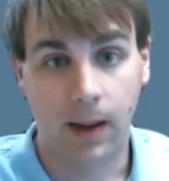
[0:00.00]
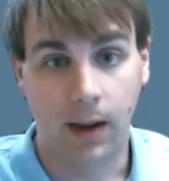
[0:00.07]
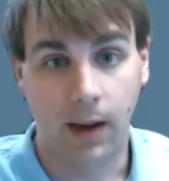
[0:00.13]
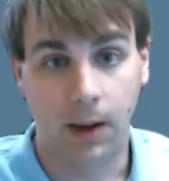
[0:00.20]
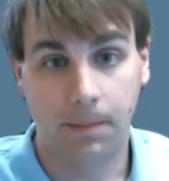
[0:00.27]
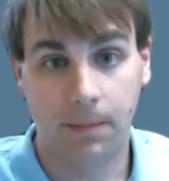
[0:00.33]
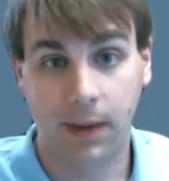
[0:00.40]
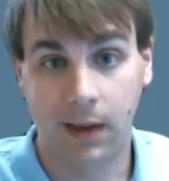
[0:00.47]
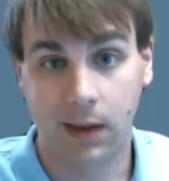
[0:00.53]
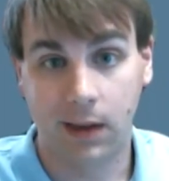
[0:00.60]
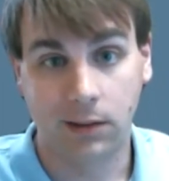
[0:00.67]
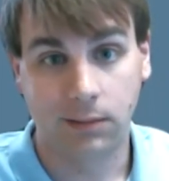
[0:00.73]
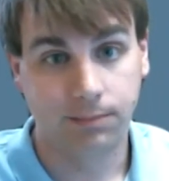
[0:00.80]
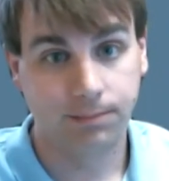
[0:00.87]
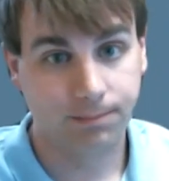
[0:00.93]
um,
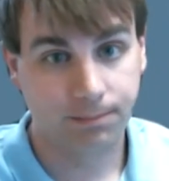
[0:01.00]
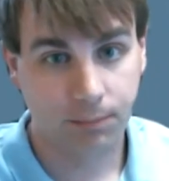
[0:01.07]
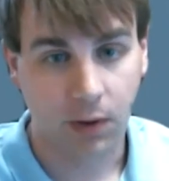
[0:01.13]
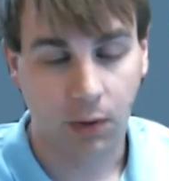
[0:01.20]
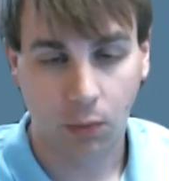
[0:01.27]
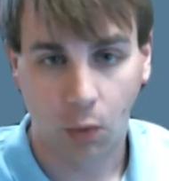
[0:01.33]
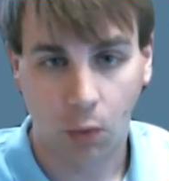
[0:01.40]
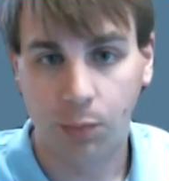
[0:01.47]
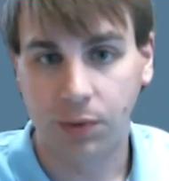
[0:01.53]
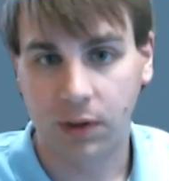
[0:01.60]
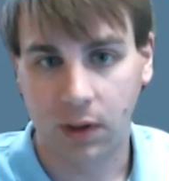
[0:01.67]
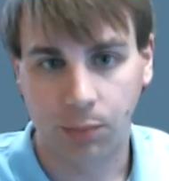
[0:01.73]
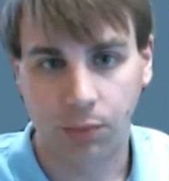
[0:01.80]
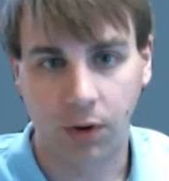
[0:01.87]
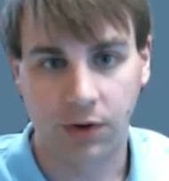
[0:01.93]
and you know
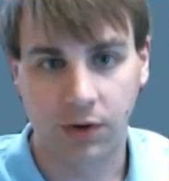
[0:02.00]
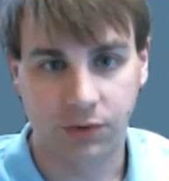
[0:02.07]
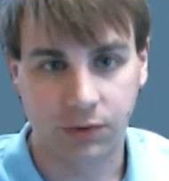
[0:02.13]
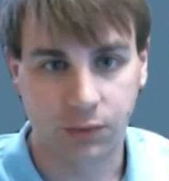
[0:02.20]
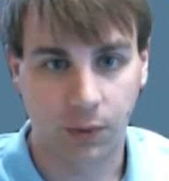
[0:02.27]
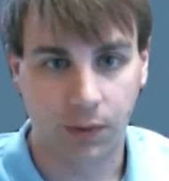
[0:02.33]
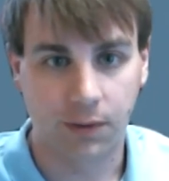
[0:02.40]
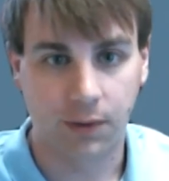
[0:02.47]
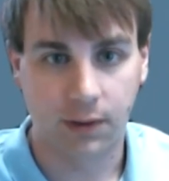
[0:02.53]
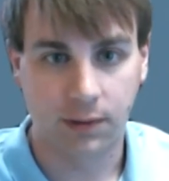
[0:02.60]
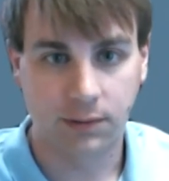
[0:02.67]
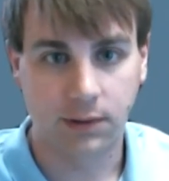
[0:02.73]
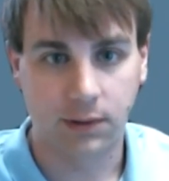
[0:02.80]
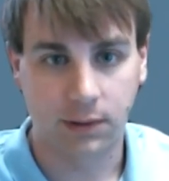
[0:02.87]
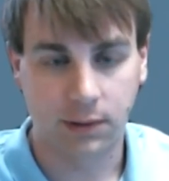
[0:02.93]
opening a project with
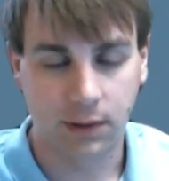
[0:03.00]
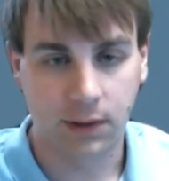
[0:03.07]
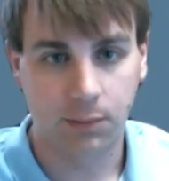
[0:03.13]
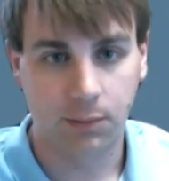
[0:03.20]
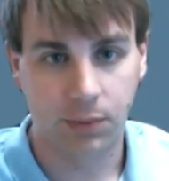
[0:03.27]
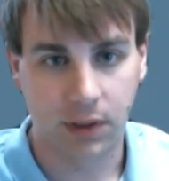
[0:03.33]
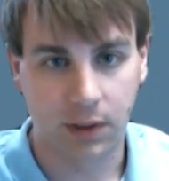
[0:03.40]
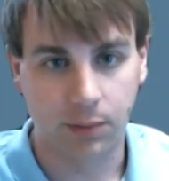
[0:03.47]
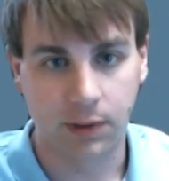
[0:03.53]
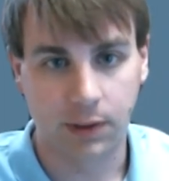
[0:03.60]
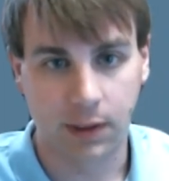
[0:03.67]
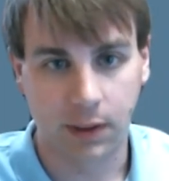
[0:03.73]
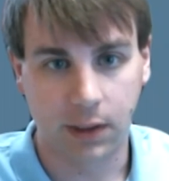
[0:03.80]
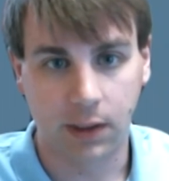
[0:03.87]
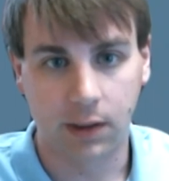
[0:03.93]
us to, to get, be able to
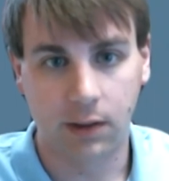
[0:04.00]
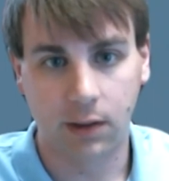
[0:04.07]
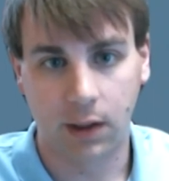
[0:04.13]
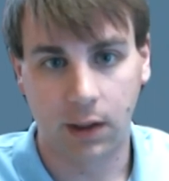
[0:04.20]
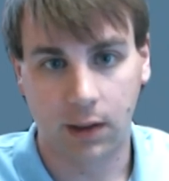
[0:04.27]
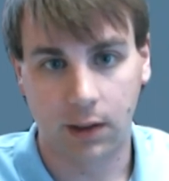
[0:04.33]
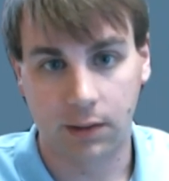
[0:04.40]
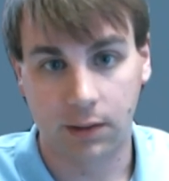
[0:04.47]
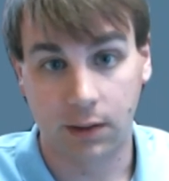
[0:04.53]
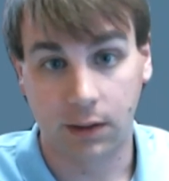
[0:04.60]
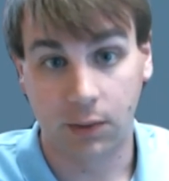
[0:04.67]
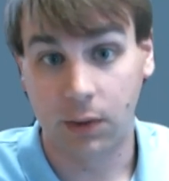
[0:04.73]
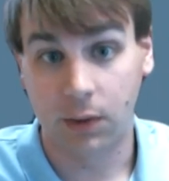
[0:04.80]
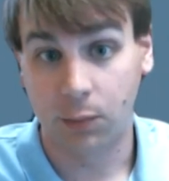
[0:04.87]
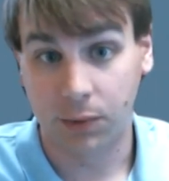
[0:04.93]
get in, and
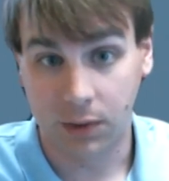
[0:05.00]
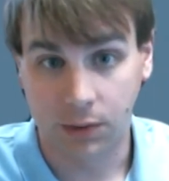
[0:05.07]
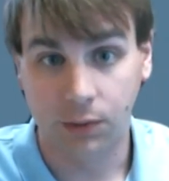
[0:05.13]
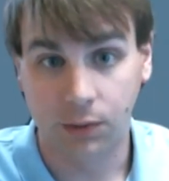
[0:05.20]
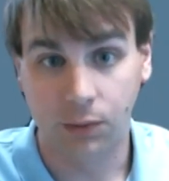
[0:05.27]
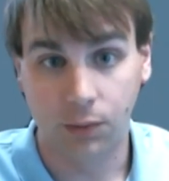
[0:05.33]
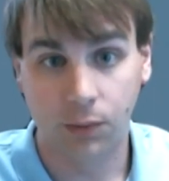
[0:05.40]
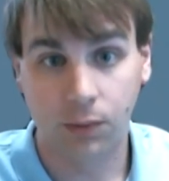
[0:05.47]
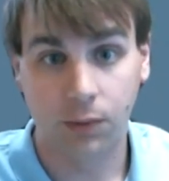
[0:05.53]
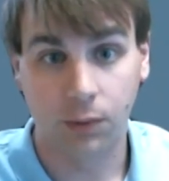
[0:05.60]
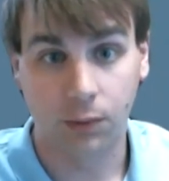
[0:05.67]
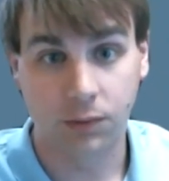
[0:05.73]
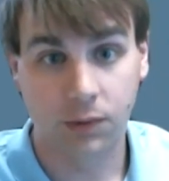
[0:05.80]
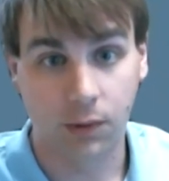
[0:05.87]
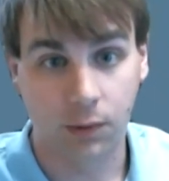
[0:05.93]
uh, then we can do
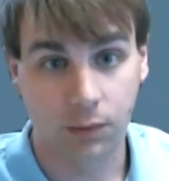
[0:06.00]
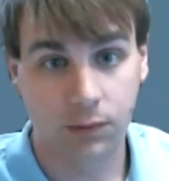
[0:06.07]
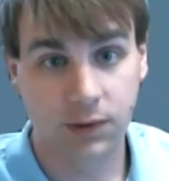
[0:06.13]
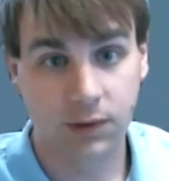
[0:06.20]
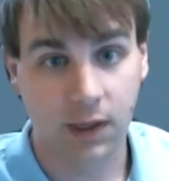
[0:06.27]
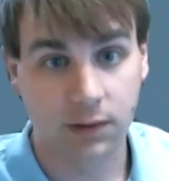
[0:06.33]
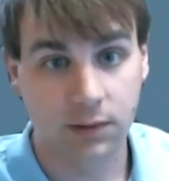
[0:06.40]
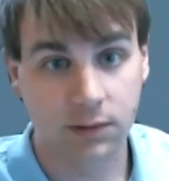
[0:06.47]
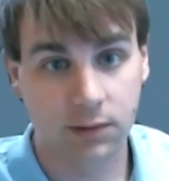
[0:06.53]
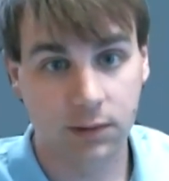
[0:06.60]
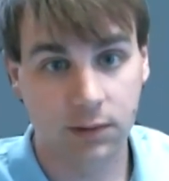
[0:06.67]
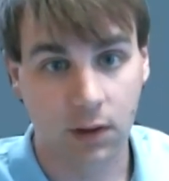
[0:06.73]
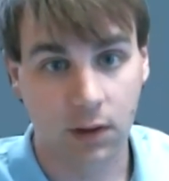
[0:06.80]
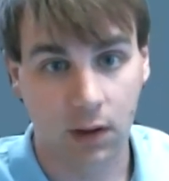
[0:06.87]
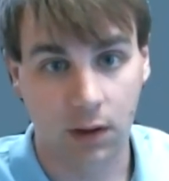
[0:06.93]
those those
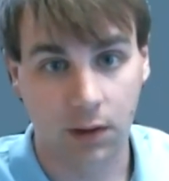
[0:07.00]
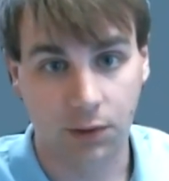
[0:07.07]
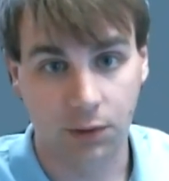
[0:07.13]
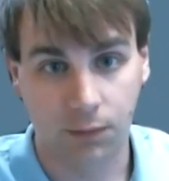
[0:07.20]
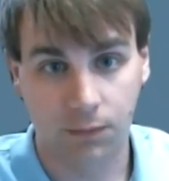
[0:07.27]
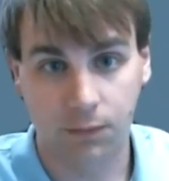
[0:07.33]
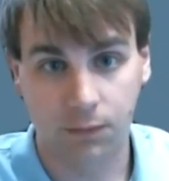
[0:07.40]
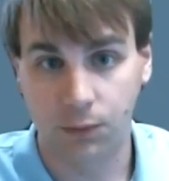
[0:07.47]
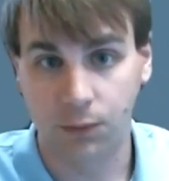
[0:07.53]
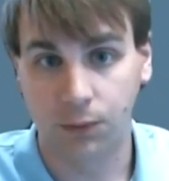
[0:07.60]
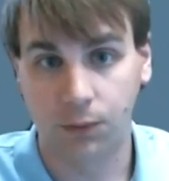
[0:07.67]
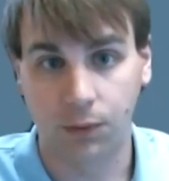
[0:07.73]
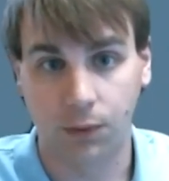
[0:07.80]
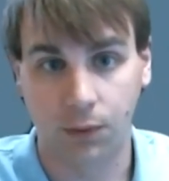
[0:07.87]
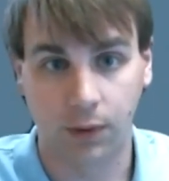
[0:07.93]
tests on your
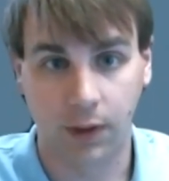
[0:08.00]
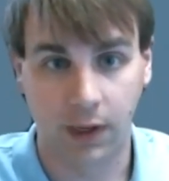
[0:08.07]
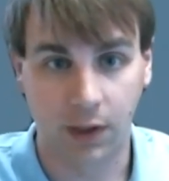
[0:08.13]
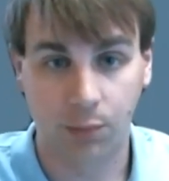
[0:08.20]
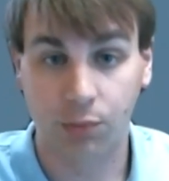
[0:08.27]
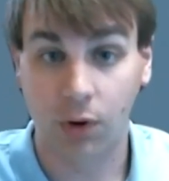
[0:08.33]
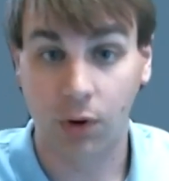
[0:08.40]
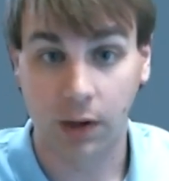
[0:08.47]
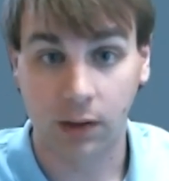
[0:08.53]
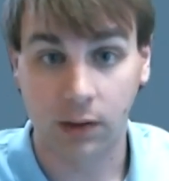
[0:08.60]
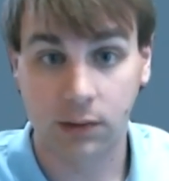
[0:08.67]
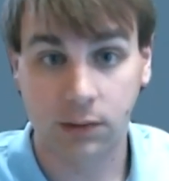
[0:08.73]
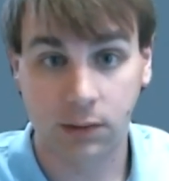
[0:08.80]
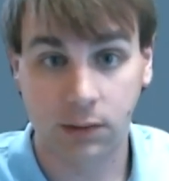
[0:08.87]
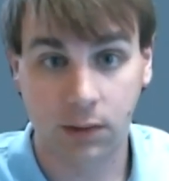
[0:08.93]
food or ag
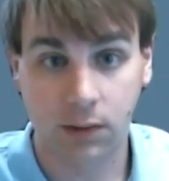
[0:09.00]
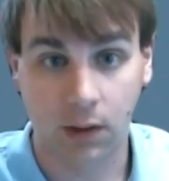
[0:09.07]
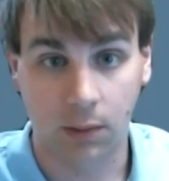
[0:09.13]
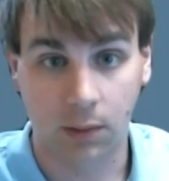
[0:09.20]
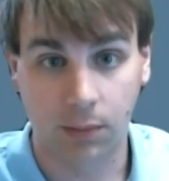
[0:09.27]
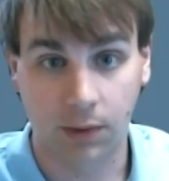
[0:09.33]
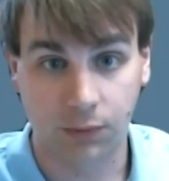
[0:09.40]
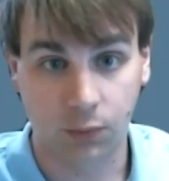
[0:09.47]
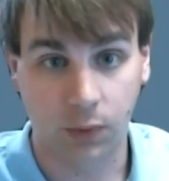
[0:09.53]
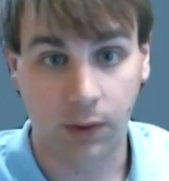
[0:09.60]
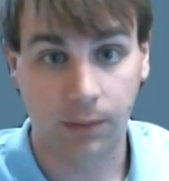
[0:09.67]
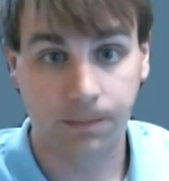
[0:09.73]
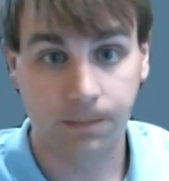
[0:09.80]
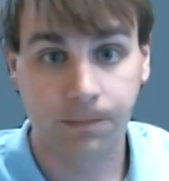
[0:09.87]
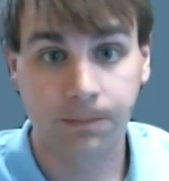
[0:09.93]
product um, as
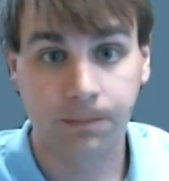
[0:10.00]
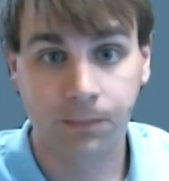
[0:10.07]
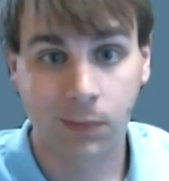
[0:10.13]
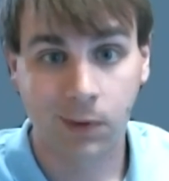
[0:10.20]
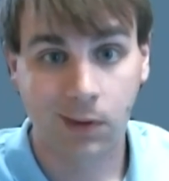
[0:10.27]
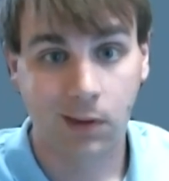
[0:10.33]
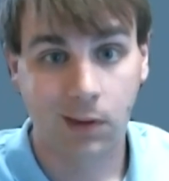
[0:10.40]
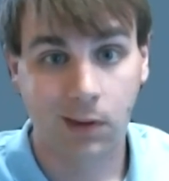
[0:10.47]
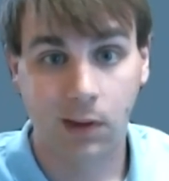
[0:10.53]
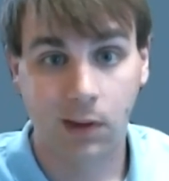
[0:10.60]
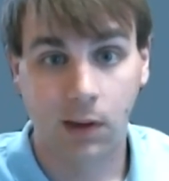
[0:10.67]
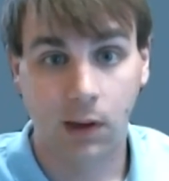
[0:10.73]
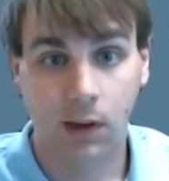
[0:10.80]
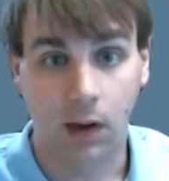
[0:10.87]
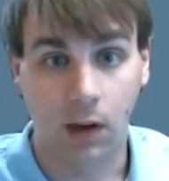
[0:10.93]
well.
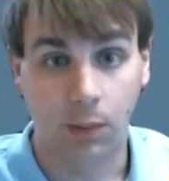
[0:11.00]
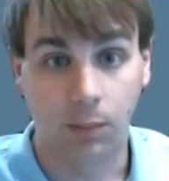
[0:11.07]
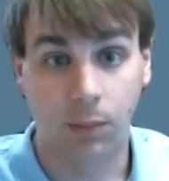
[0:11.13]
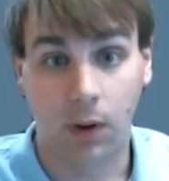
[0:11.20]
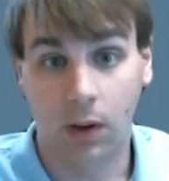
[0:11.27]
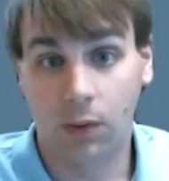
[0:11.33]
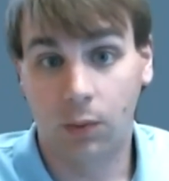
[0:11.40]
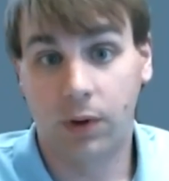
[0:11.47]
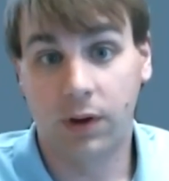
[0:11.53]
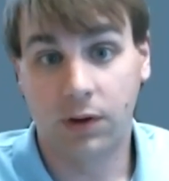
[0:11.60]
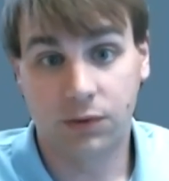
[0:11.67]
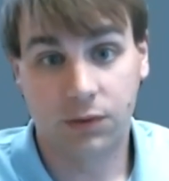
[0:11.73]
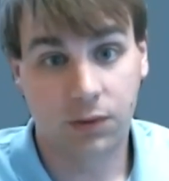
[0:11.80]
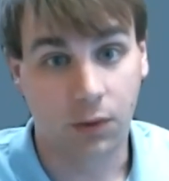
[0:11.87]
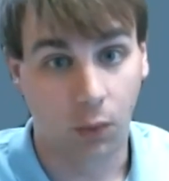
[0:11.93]
Mm-hmm. Um,
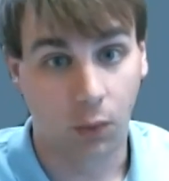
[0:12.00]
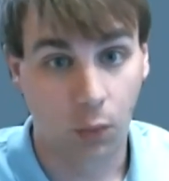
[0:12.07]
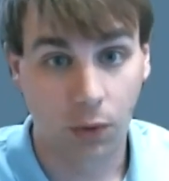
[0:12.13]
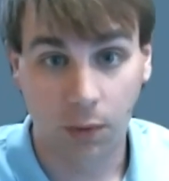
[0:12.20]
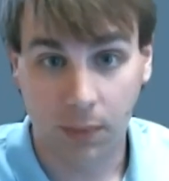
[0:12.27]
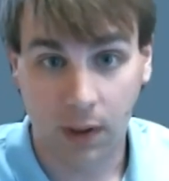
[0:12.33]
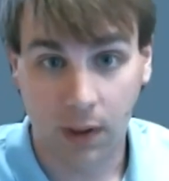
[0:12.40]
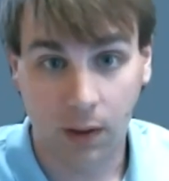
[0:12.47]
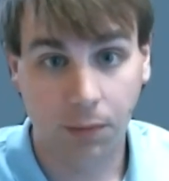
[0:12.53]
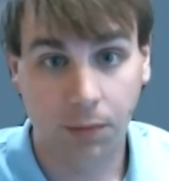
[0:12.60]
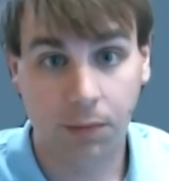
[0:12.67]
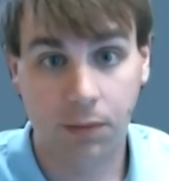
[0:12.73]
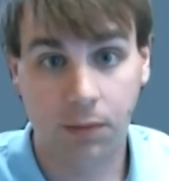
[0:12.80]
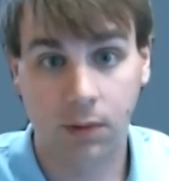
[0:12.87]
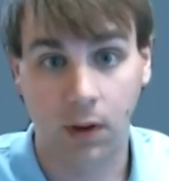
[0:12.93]
otherwise, you know, word of
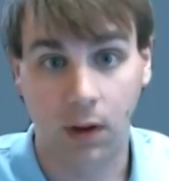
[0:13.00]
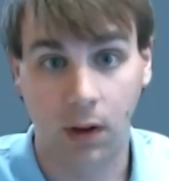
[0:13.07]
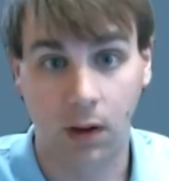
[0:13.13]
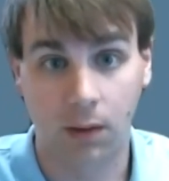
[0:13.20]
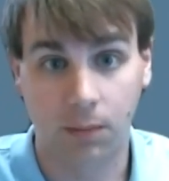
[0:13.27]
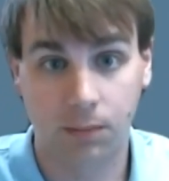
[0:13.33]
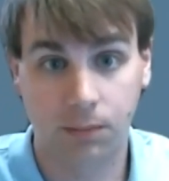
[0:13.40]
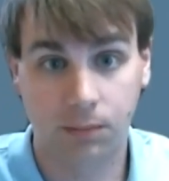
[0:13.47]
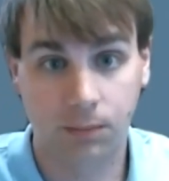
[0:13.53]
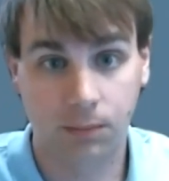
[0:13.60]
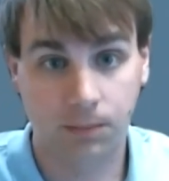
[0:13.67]
mouth. Um,